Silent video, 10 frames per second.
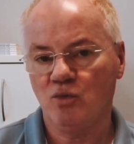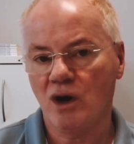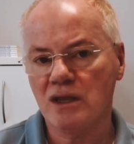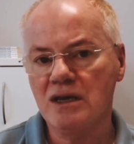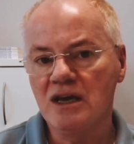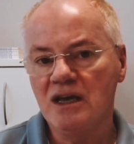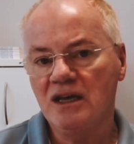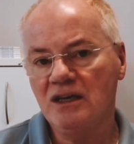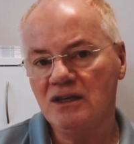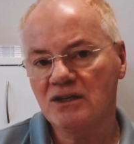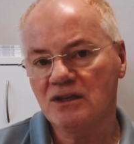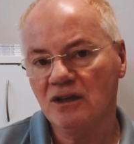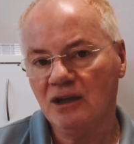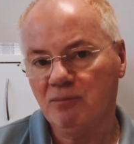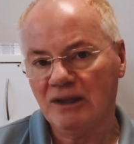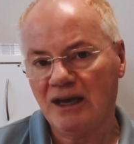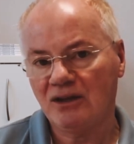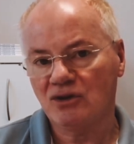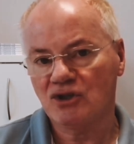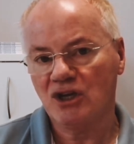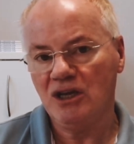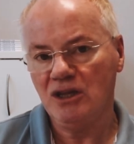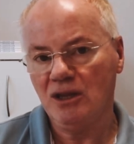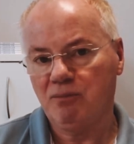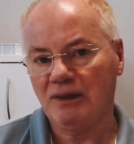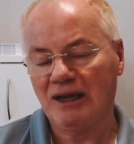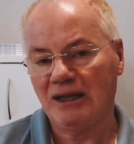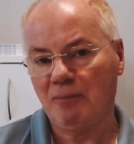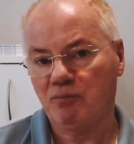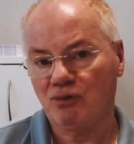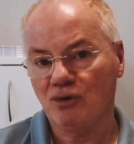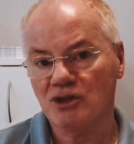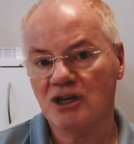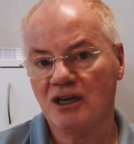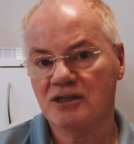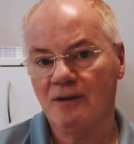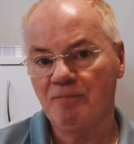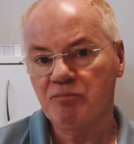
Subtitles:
One is that the planners in the planning process